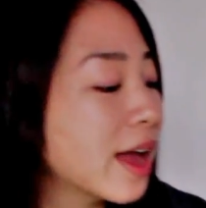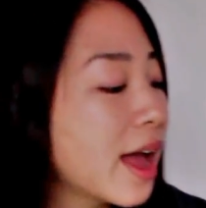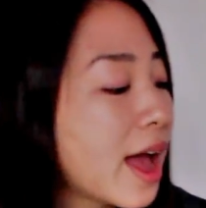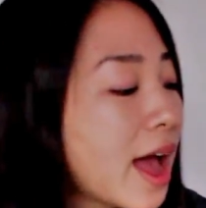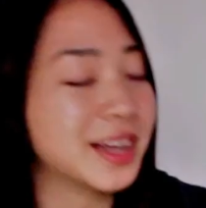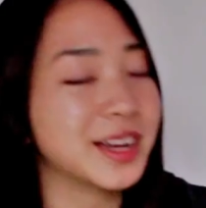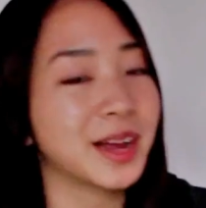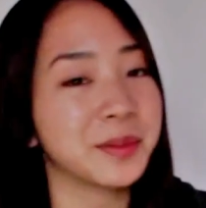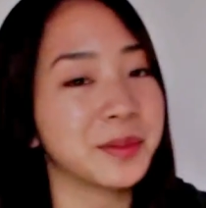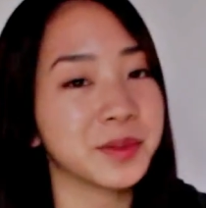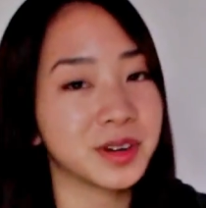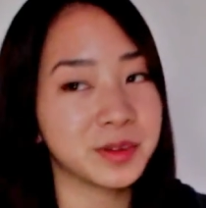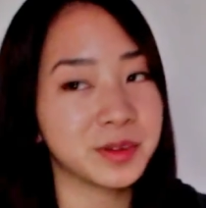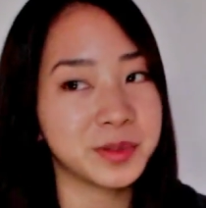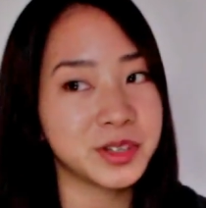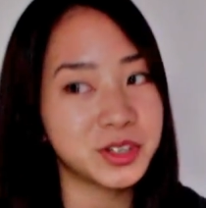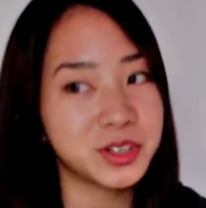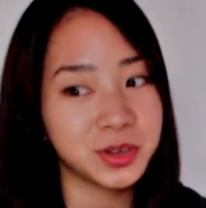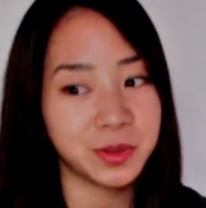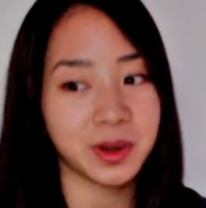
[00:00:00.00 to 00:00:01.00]
And I'm going
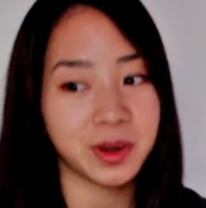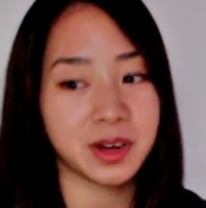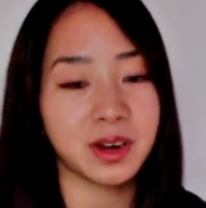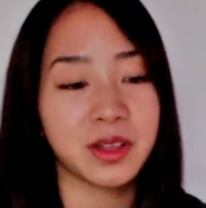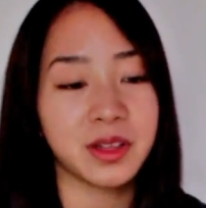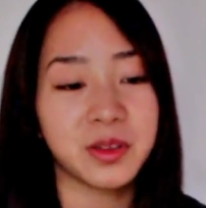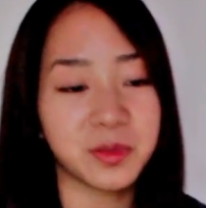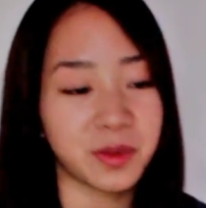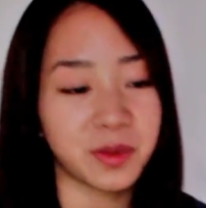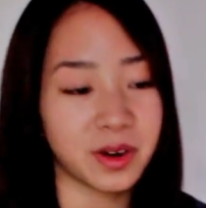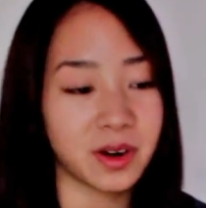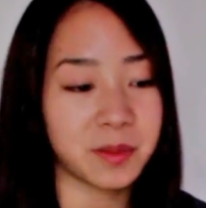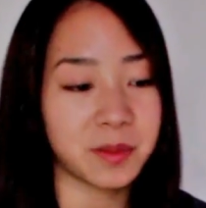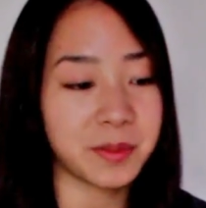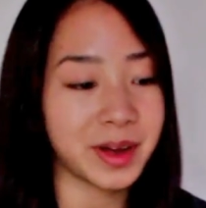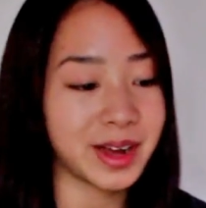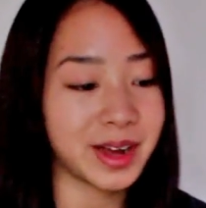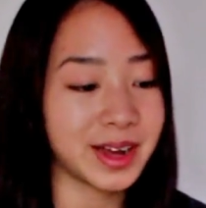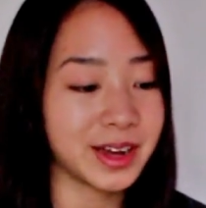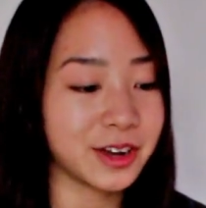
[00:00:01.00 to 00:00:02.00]
to be doing another one
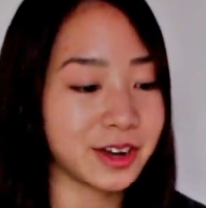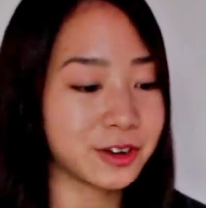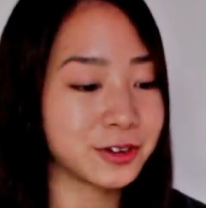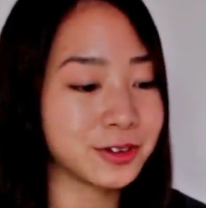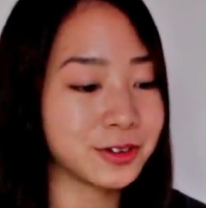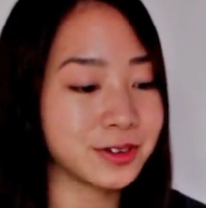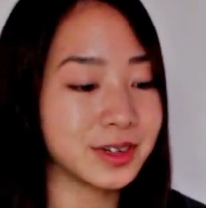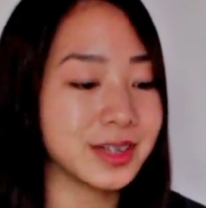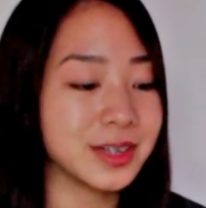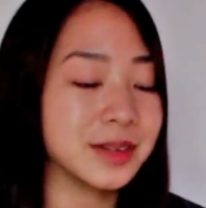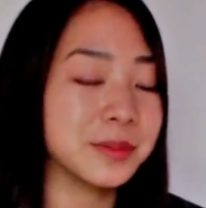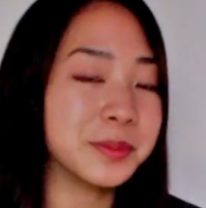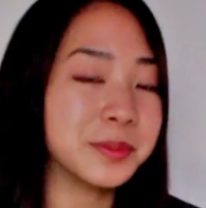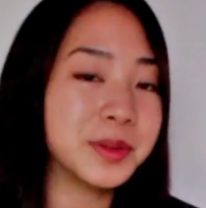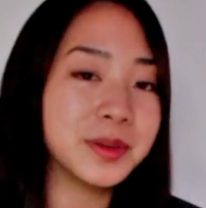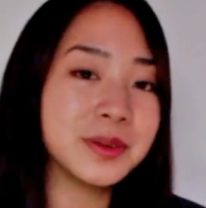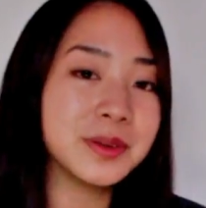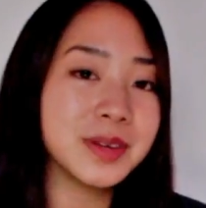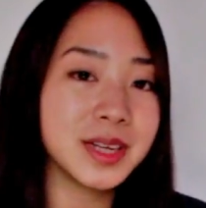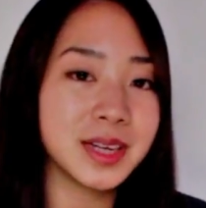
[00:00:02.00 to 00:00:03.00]
on my Korean
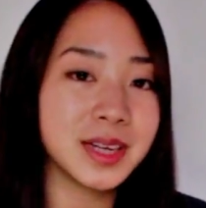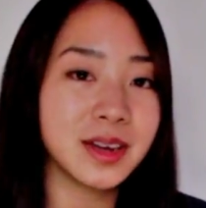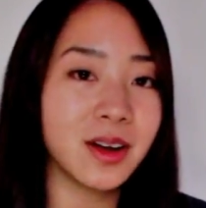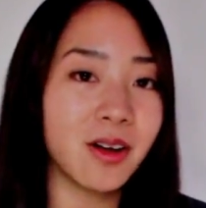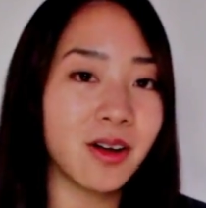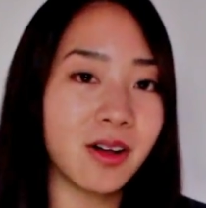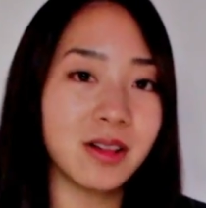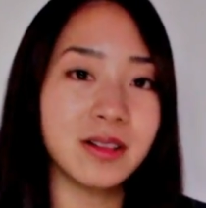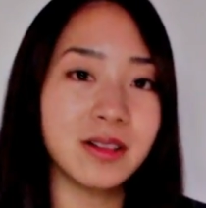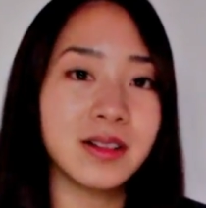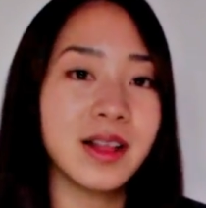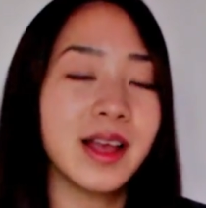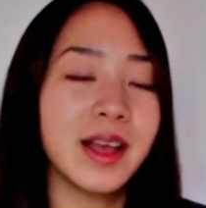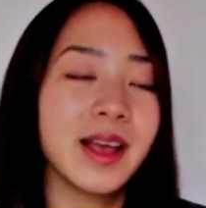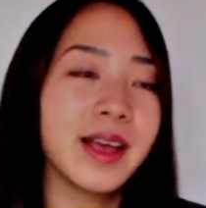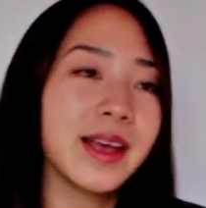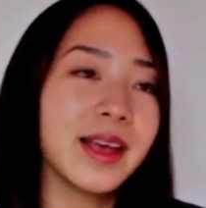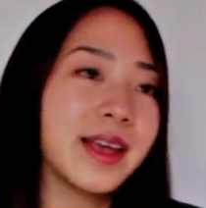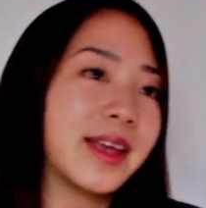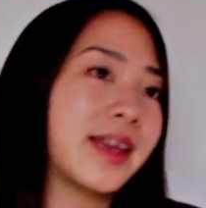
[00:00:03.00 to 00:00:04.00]
beauty haul,
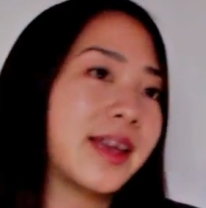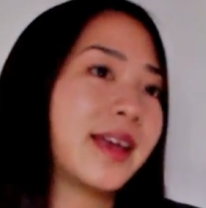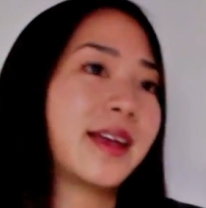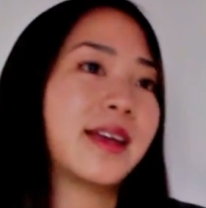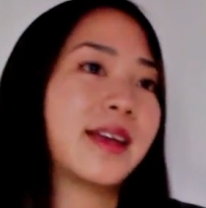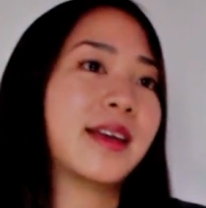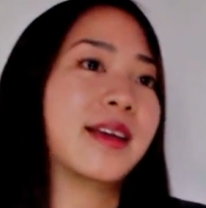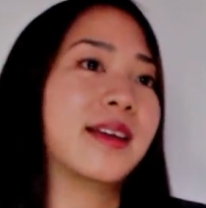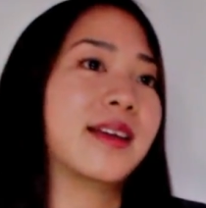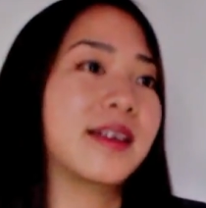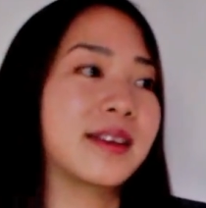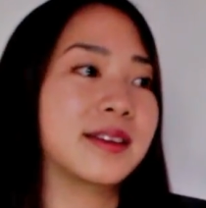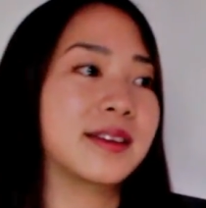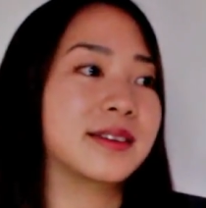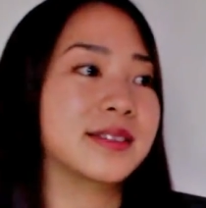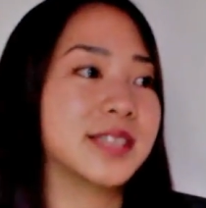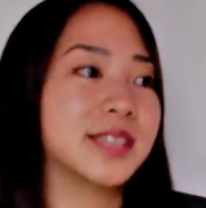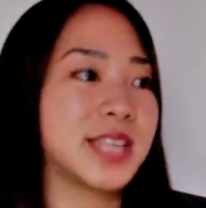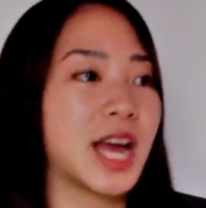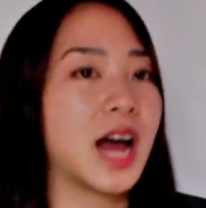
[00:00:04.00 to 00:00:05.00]

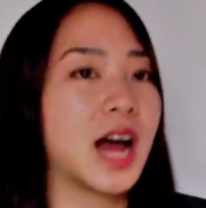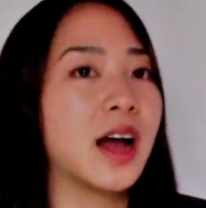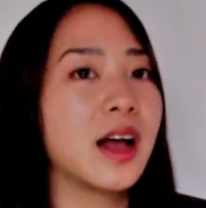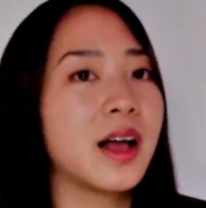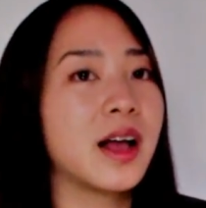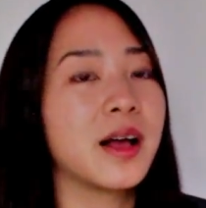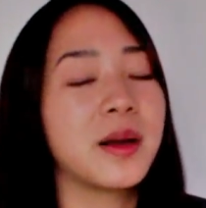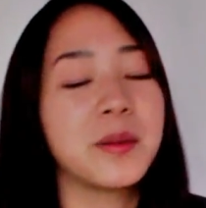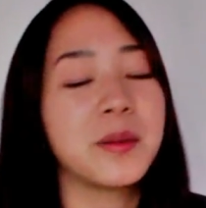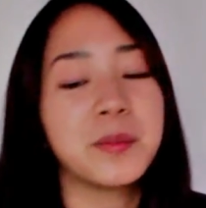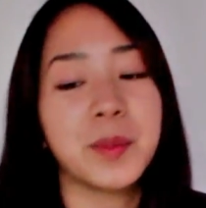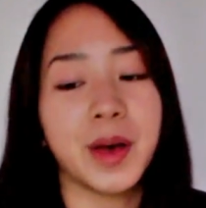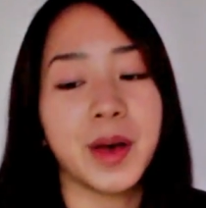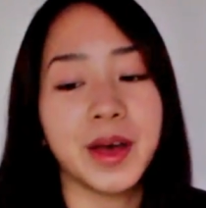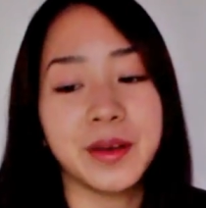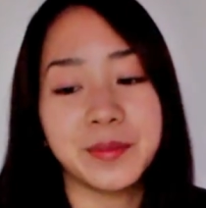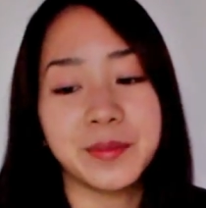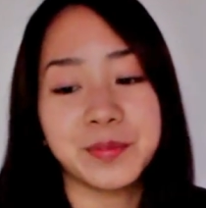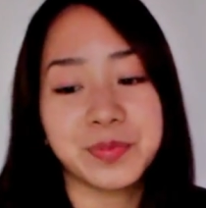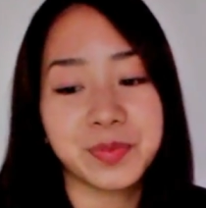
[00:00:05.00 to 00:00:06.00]
and yeah,
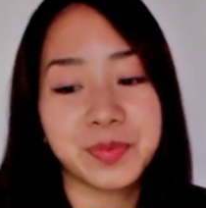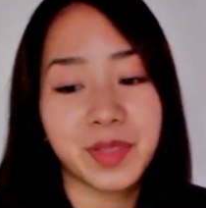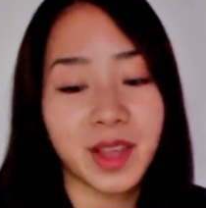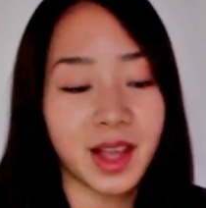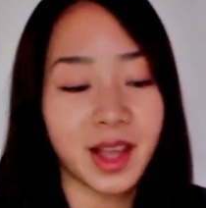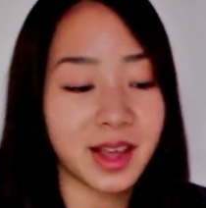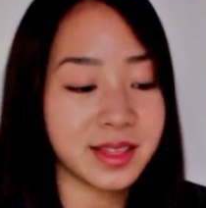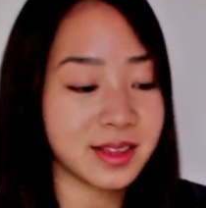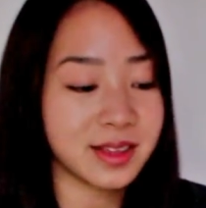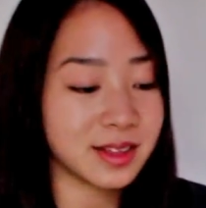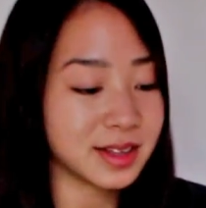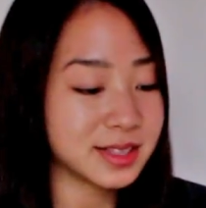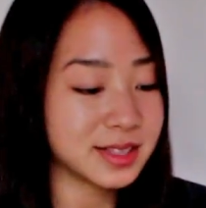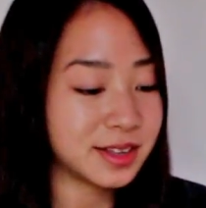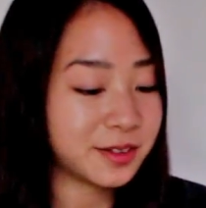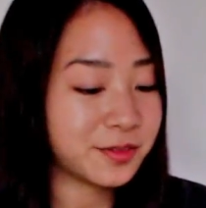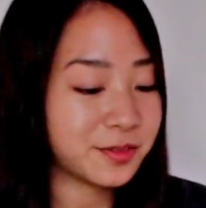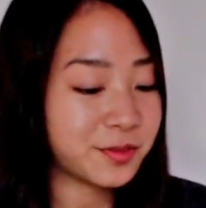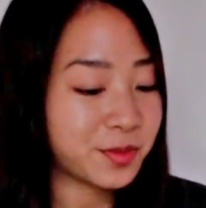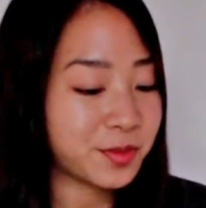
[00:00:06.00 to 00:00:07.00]
but I think
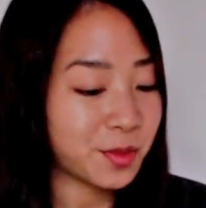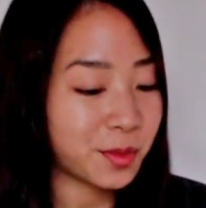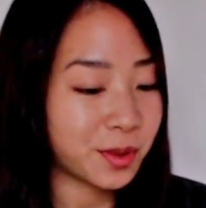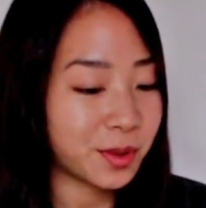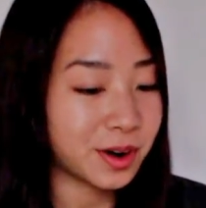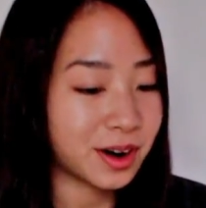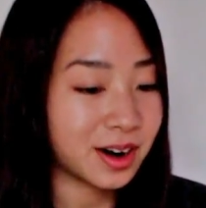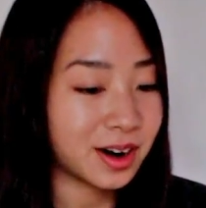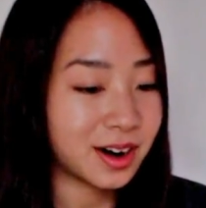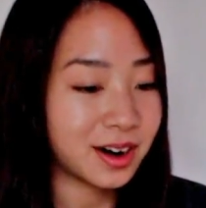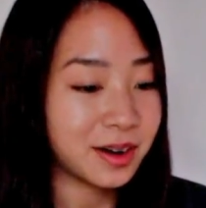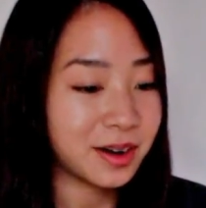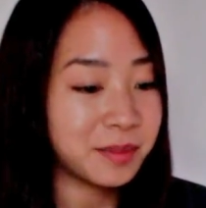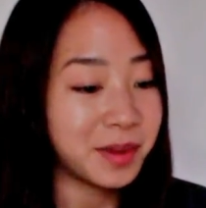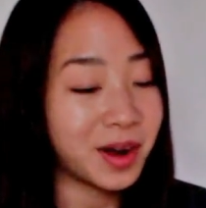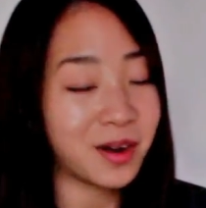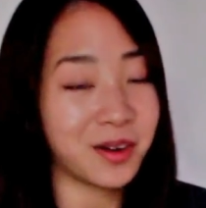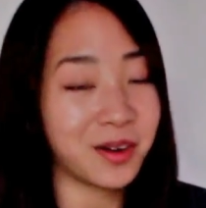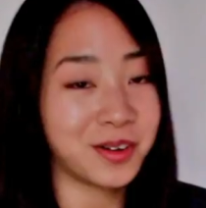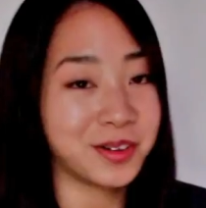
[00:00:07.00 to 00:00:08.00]
that's it
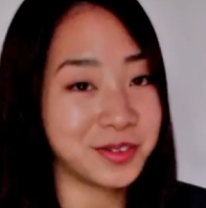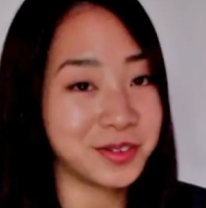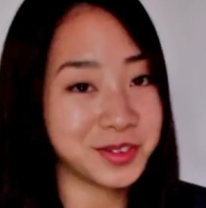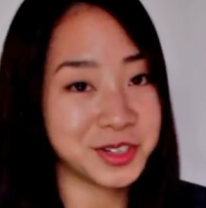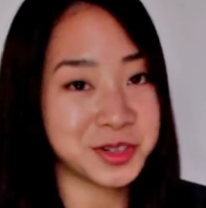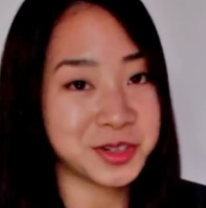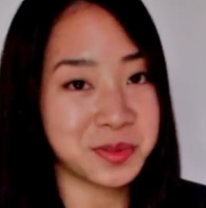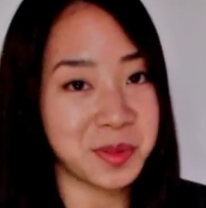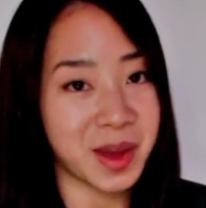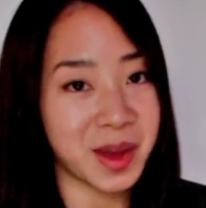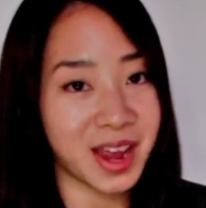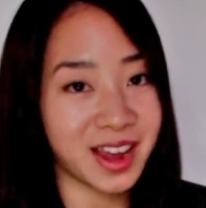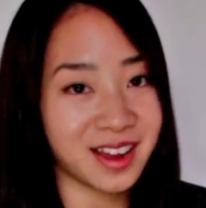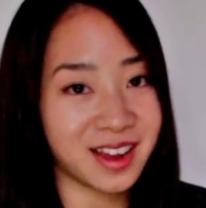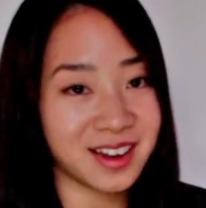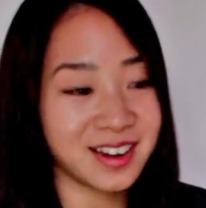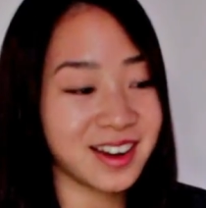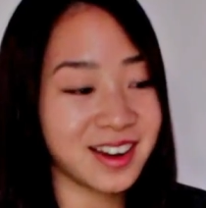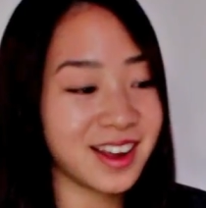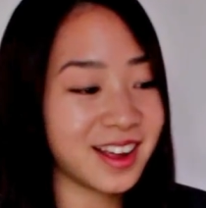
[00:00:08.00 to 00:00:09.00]
for my haul for
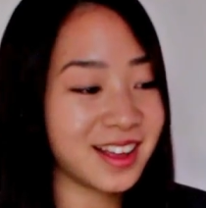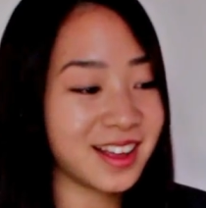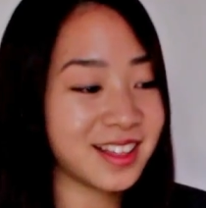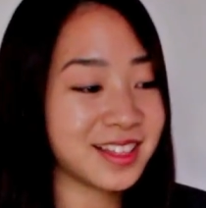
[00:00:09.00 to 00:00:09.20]
Japan.